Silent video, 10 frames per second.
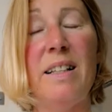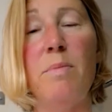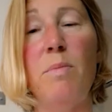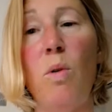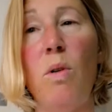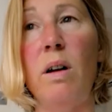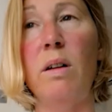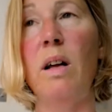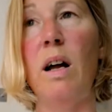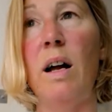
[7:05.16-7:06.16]
and it's
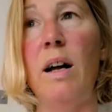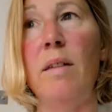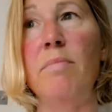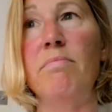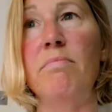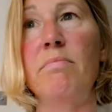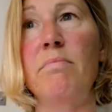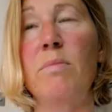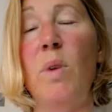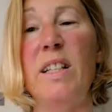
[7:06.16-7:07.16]
more,
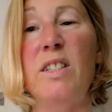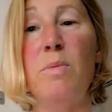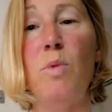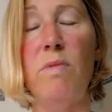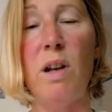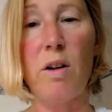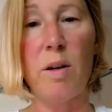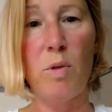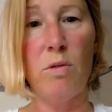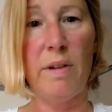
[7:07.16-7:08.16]
it's just more
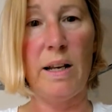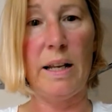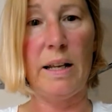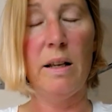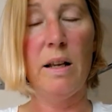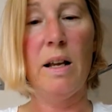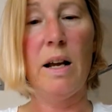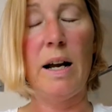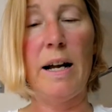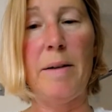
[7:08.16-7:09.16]
reliable, really.
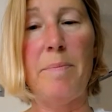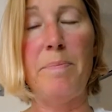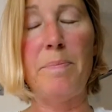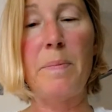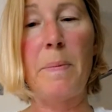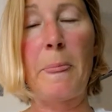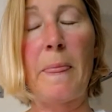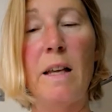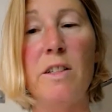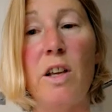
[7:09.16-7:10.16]

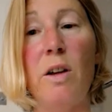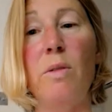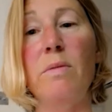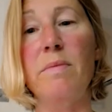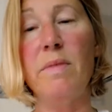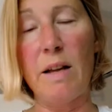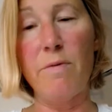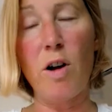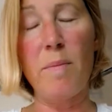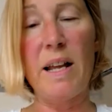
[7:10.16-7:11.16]
So the
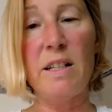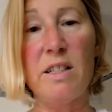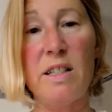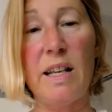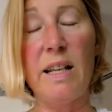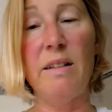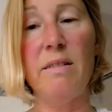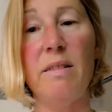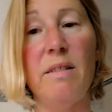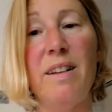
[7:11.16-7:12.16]
Environment
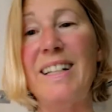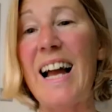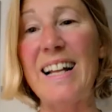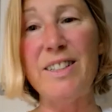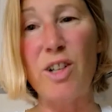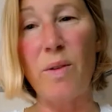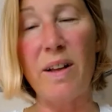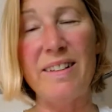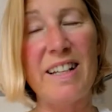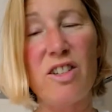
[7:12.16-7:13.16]
Agency... can do
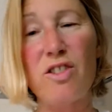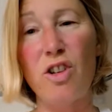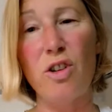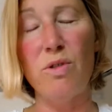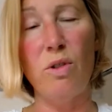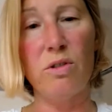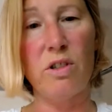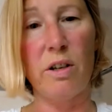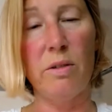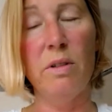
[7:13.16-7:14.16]
it, they just choose not
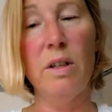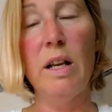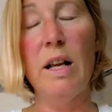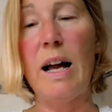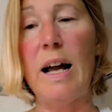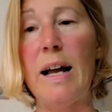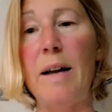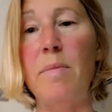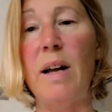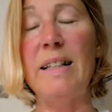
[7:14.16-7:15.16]
to.
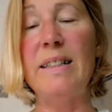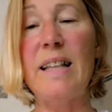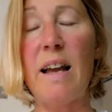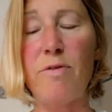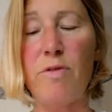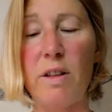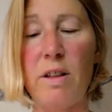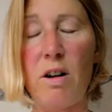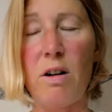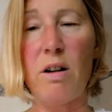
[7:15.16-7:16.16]
And DEFRA,
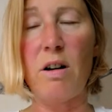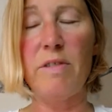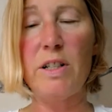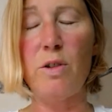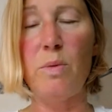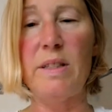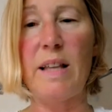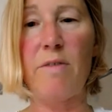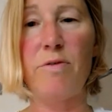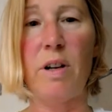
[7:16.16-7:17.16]
our issue with
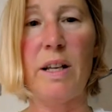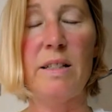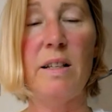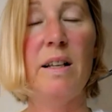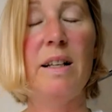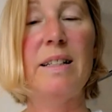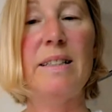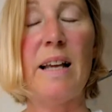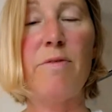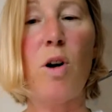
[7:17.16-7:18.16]
DEFRA is
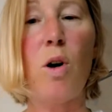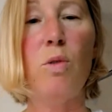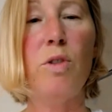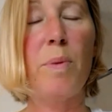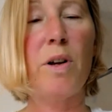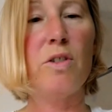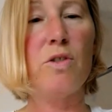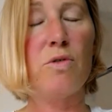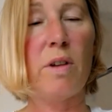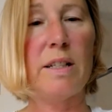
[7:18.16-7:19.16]
DEFRA hold the
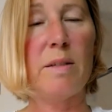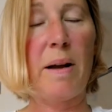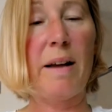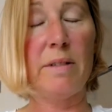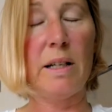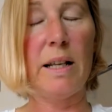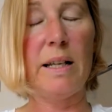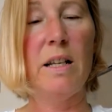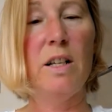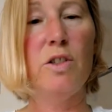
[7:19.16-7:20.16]
purse strings,
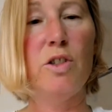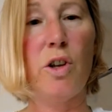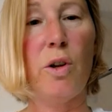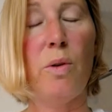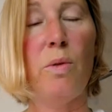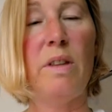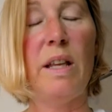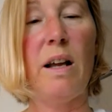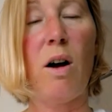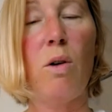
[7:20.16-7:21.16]
apparently,
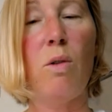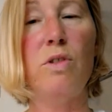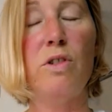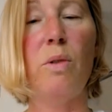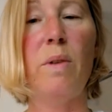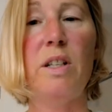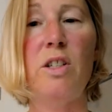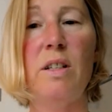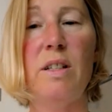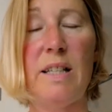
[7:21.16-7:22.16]
to the whole
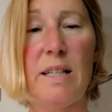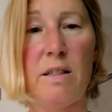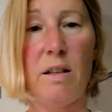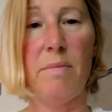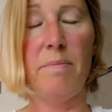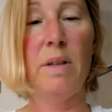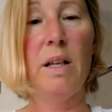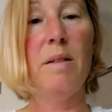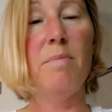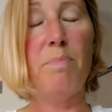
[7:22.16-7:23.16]
sewage
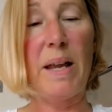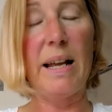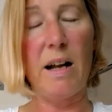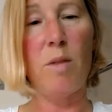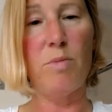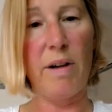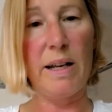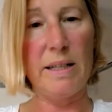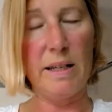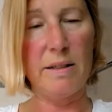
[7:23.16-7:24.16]
system being
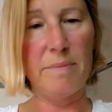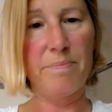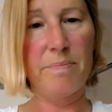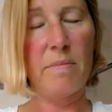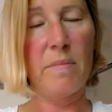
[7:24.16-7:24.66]
upgraded.